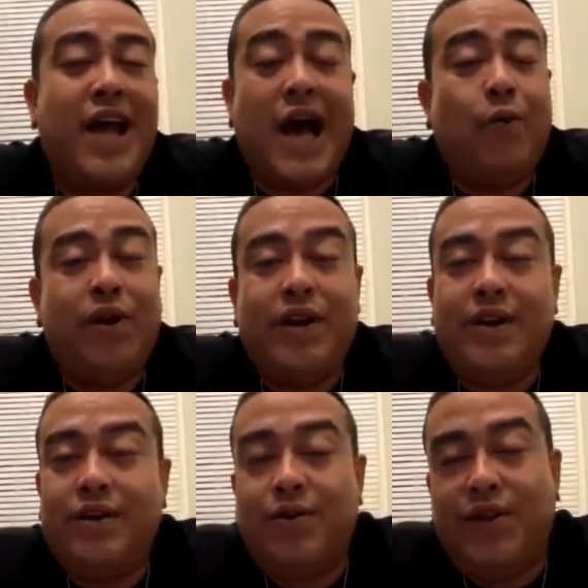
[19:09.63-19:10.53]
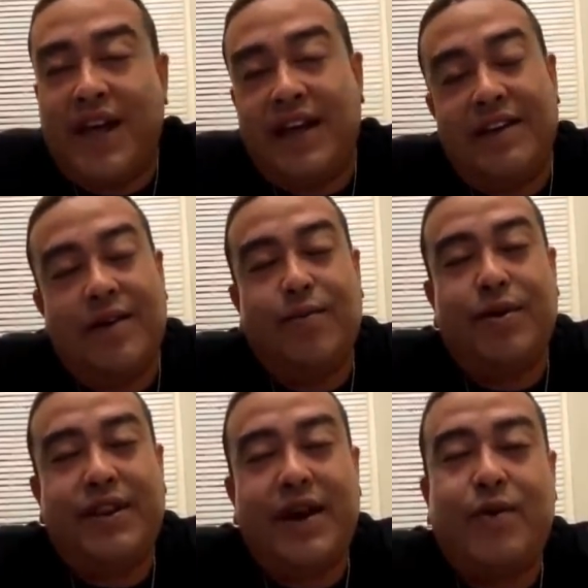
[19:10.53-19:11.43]
I'm willing to do that.
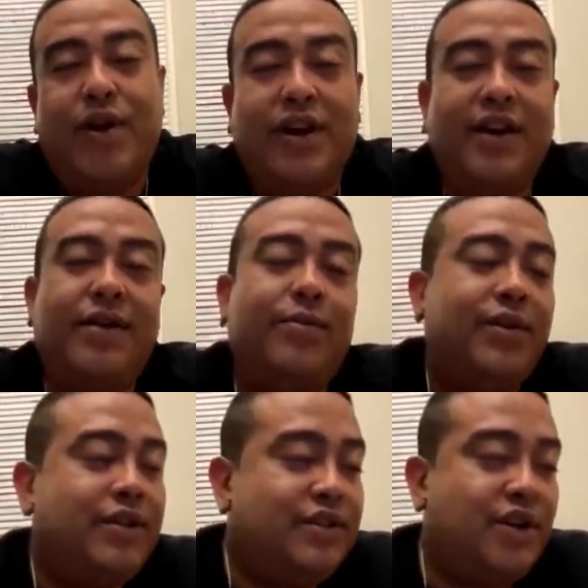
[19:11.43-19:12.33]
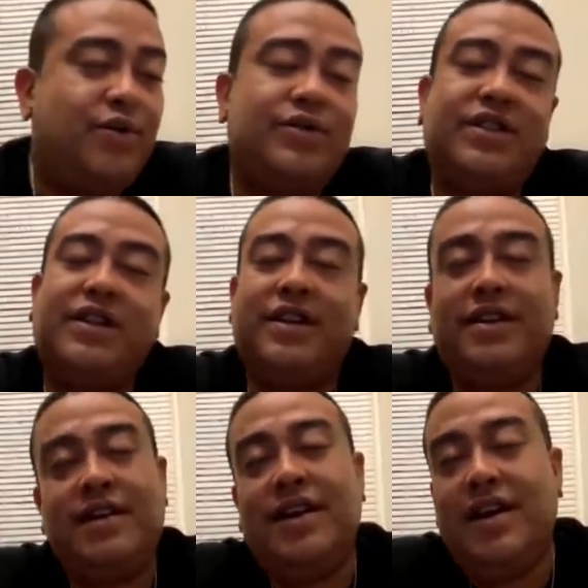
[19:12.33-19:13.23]
Put that work in, put the shows
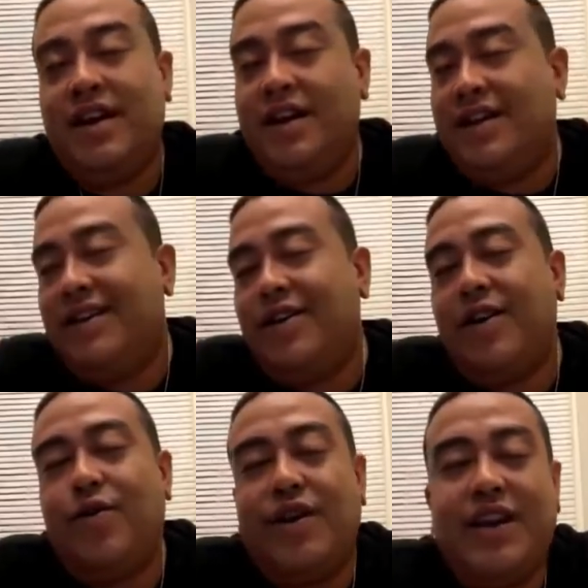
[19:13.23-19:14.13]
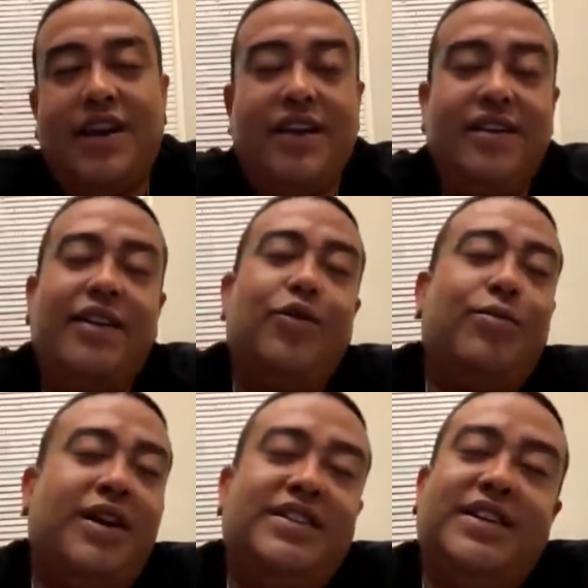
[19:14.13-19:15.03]
in. Low key, low
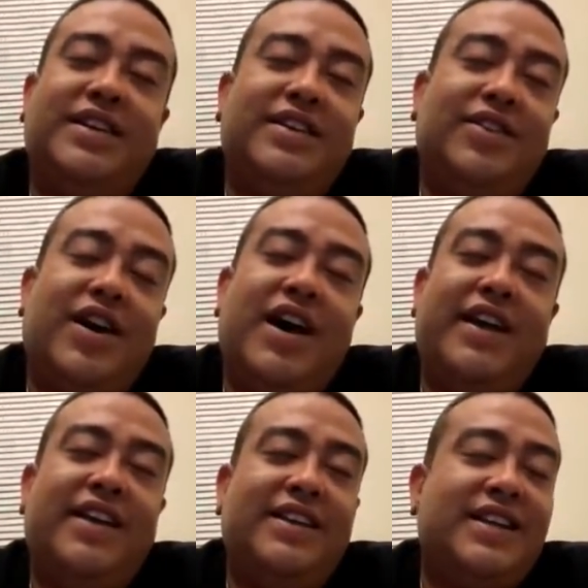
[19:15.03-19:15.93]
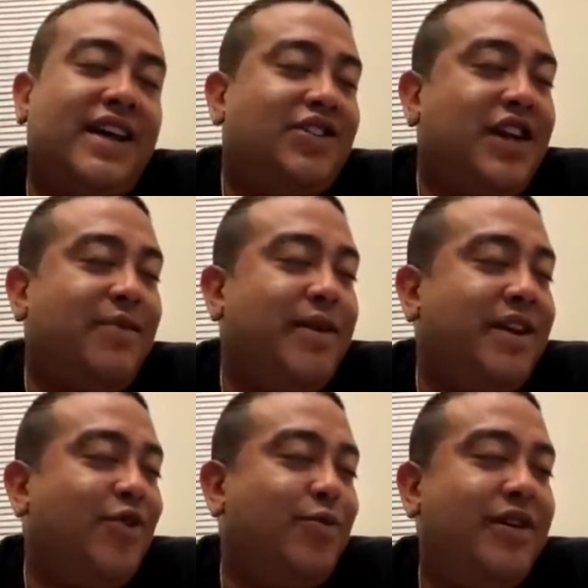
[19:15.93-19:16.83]
budget. You know how it is. I ain't trying to
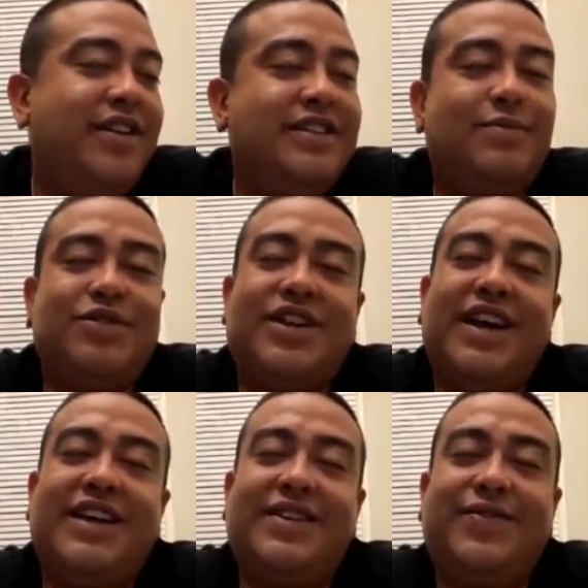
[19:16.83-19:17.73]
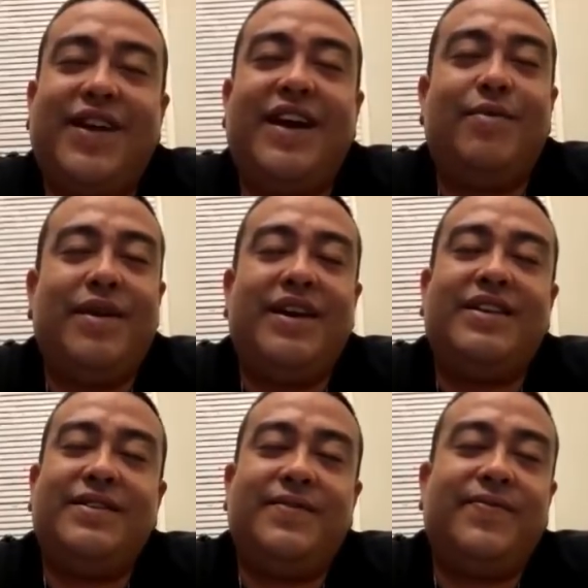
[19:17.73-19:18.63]
make no millions. I'm just trying to keep
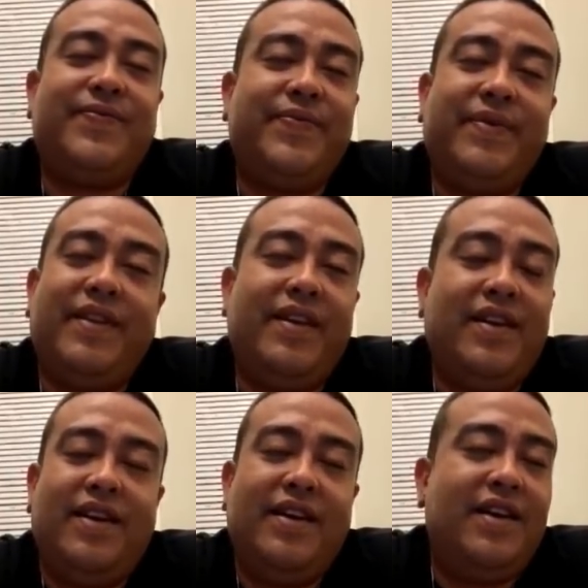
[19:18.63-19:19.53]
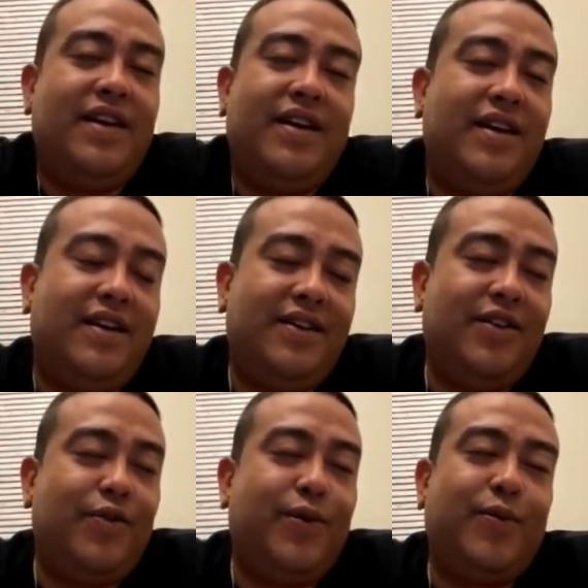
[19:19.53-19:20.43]
grinding, homie. Keep grinding.
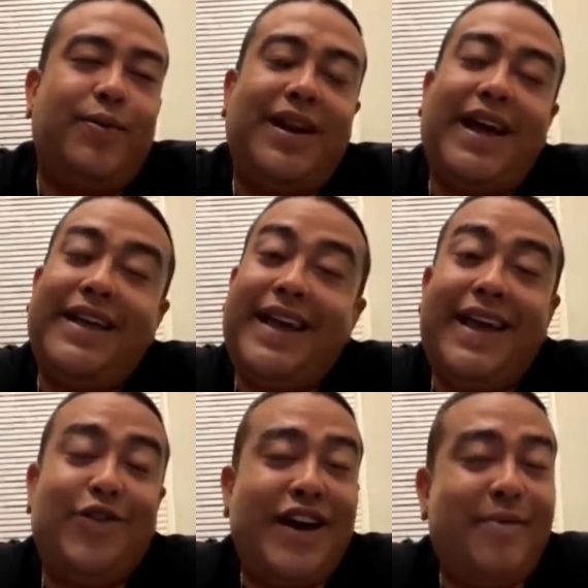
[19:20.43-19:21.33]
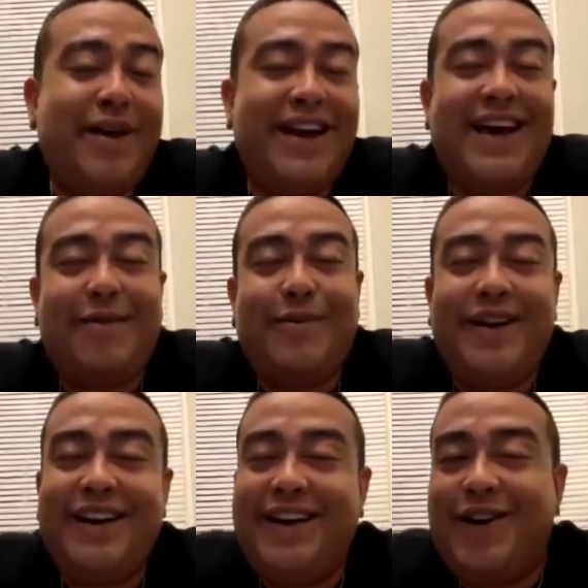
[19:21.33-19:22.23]
People be like, yeah, you gotta make a lot of
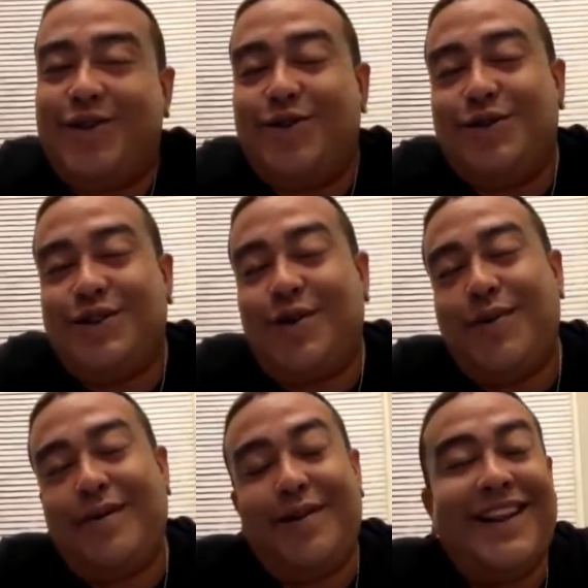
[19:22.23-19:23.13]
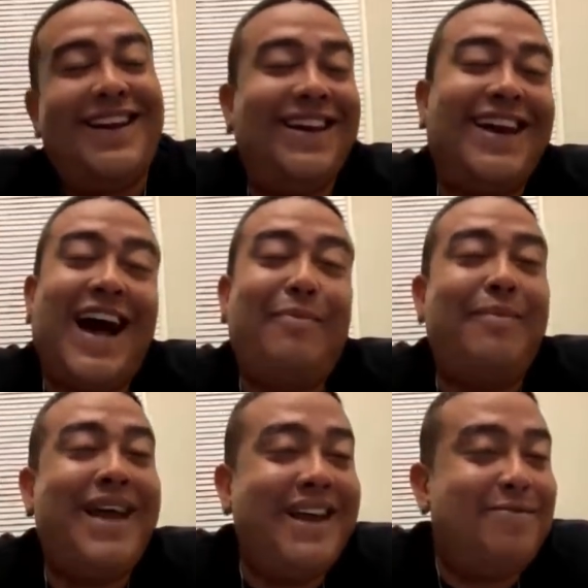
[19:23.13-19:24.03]
money to go do show, man. But like, look, I'm
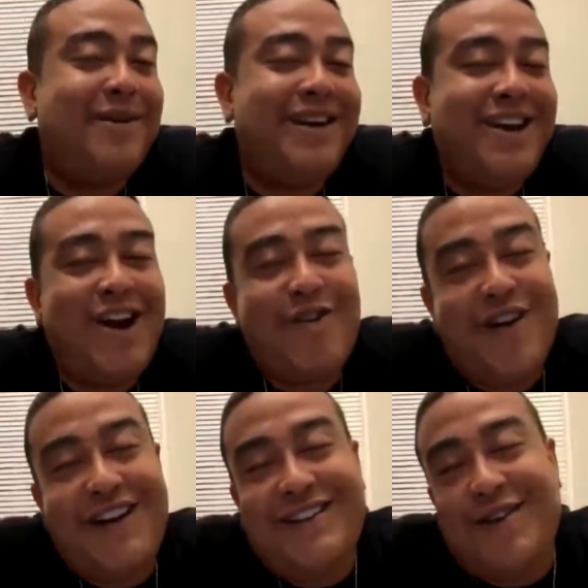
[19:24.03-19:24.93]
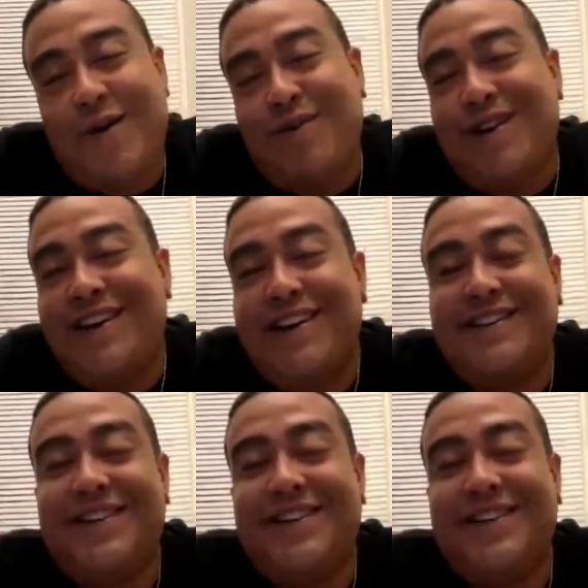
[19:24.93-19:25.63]
making money already, so I'm good.